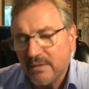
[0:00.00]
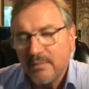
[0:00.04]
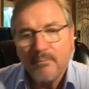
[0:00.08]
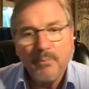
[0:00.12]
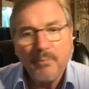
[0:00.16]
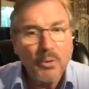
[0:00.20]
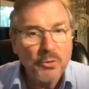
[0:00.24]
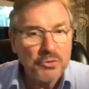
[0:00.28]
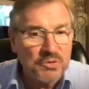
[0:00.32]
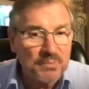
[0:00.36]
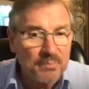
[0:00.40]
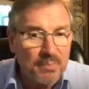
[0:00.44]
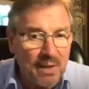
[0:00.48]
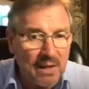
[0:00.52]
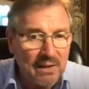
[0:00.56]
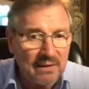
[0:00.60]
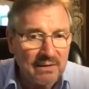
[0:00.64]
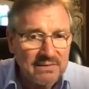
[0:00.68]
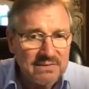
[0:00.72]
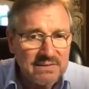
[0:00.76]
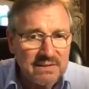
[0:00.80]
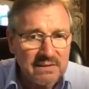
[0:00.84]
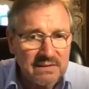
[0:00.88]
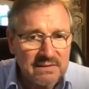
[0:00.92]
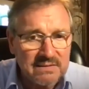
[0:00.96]
both the
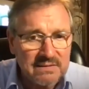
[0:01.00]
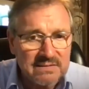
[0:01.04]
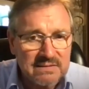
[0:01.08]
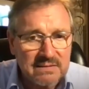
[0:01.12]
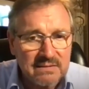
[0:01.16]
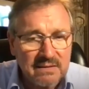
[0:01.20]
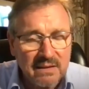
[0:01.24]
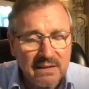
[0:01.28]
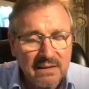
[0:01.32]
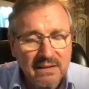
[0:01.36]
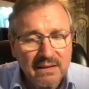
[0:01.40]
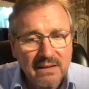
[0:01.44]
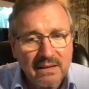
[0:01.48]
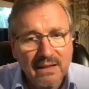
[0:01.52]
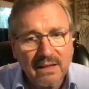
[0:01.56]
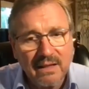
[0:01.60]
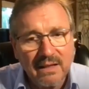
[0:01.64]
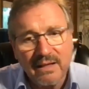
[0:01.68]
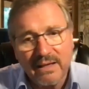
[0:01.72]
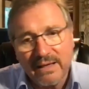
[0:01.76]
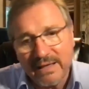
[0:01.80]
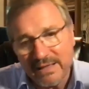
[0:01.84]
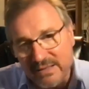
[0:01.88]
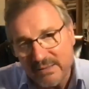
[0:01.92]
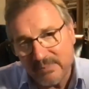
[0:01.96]
politics
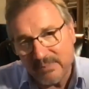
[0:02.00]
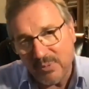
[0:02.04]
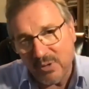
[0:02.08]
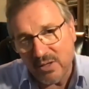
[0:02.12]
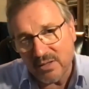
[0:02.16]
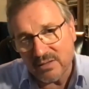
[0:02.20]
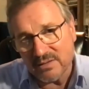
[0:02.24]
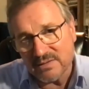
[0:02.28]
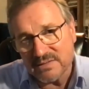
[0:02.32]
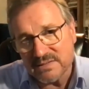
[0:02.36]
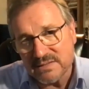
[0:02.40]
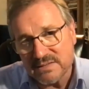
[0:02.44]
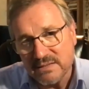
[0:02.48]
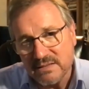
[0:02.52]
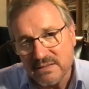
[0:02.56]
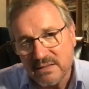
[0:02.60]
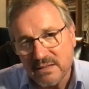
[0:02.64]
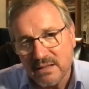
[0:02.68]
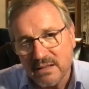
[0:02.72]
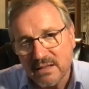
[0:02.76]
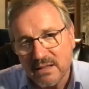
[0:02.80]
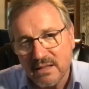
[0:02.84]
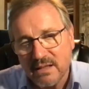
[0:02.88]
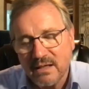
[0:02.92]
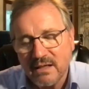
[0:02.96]
uh, and the policy
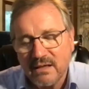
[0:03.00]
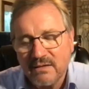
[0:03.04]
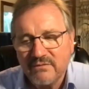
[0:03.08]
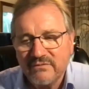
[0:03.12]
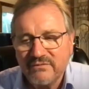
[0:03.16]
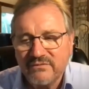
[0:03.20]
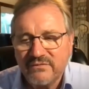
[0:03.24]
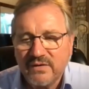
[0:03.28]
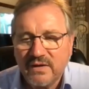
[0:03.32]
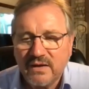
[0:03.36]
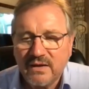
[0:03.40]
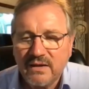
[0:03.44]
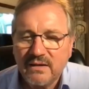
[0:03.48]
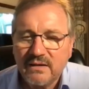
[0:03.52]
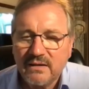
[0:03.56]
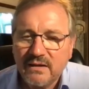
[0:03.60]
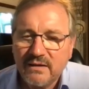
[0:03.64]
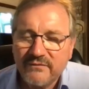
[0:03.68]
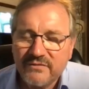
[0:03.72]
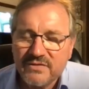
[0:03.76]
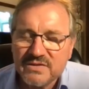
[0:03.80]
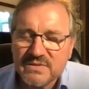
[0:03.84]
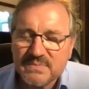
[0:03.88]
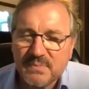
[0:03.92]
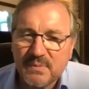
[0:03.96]
of uh,
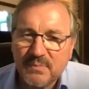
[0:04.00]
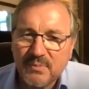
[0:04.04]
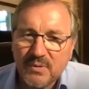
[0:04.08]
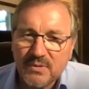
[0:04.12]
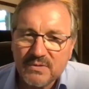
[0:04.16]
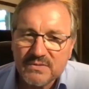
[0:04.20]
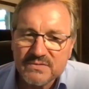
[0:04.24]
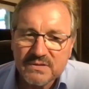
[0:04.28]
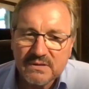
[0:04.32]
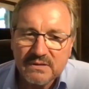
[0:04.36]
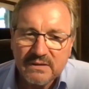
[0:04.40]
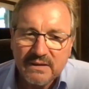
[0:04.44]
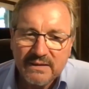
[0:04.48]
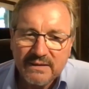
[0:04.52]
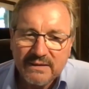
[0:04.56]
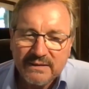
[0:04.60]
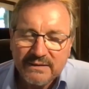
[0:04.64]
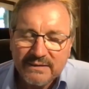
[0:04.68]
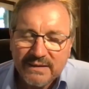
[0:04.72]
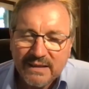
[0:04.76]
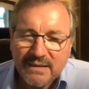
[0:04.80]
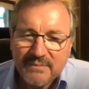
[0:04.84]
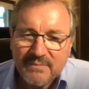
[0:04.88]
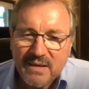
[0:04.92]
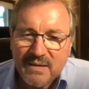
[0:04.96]
of his proposal,
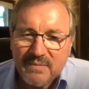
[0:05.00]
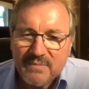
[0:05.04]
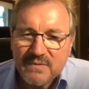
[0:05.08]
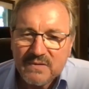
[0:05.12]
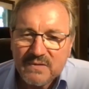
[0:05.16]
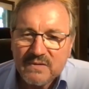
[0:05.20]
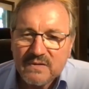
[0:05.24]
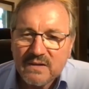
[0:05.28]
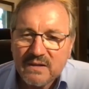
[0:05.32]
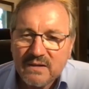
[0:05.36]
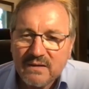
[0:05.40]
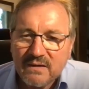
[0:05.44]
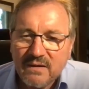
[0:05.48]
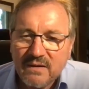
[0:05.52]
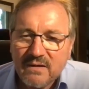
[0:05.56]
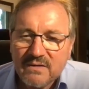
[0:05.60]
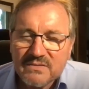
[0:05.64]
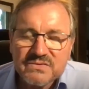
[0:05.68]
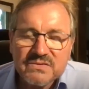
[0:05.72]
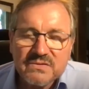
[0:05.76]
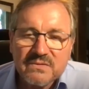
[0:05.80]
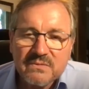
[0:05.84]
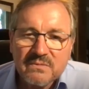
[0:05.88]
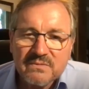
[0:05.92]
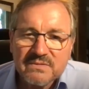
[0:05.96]
and maybe uh,
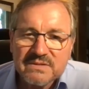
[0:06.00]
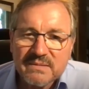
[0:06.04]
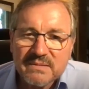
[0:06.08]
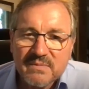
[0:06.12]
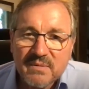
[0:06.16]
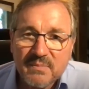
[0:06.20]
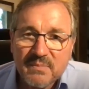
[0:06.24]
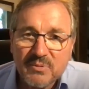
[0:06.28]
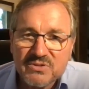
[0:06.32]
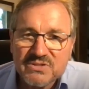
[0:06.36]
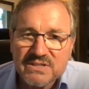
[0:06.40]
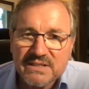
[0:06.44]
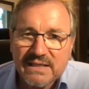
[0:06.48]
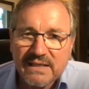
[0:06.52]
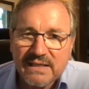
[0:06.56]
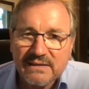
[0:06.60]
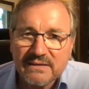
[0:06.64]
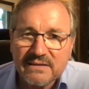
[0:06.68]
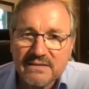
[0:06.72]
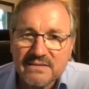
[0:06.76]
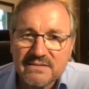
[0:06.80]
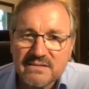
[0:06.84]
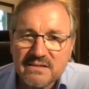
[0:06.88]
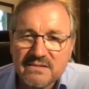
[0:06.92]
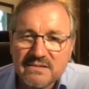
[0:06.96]
also some of the
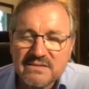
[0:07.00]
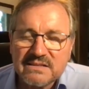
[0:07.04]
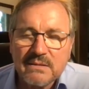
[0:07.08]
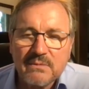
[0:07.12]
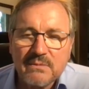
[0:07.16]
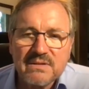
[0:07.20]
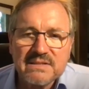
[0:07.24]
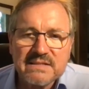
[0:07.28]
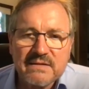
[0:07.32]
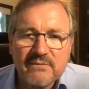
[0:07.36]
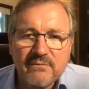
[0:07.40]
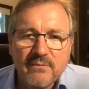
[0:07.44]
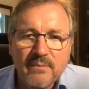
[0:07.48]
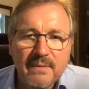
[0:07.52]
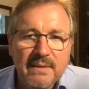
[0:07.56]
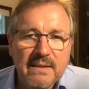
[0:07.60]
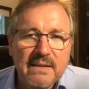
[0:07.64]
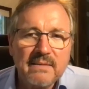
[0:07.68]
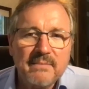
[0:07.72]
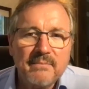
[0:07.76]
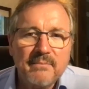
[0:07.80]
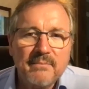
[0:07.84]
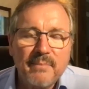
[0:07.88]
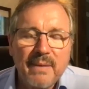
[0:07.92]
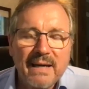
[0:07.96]
personalities. Stay with us,
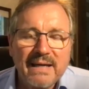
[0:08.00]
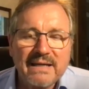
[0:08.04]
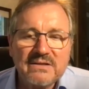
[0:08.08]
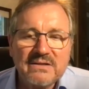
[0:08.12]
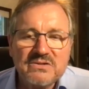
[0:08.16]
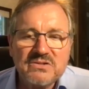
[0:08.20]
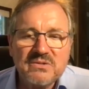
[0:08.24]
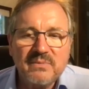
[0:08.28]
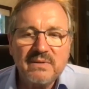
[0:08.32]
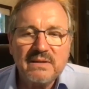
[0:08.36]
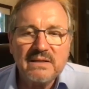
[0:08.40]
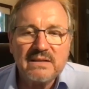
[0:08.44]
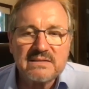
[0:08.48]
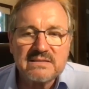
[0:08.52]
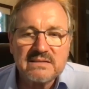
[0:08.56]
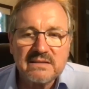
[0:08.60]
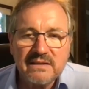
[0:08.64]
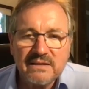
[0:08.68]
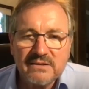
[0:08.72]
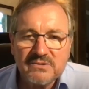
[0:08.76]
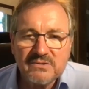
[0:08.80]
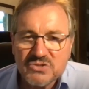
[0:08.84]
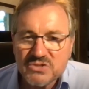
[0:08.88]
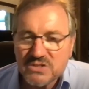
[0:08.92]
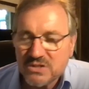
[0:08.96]
everybody. Back in two minutes.
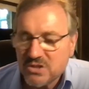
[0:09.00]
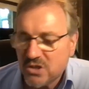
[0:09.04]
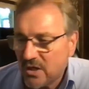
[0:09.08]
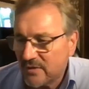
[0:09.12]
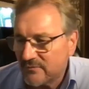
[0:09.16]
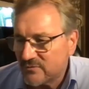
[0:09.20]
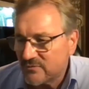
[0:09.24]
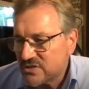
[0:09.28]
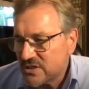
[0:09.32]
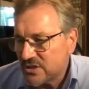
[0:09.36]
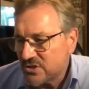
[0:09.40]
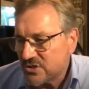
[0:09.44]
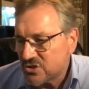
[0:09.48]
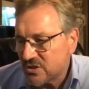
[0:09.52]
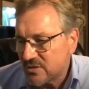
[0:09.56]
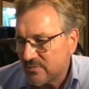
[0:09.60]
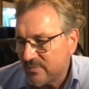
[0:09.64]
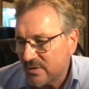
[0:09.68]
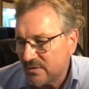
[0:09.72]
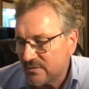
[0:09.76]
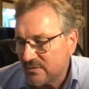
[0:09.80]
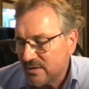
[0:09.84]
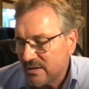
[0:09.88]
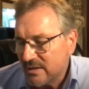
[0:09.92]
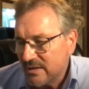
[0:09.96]
Interesting conversation
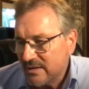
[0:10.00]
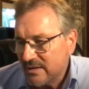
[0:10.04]
about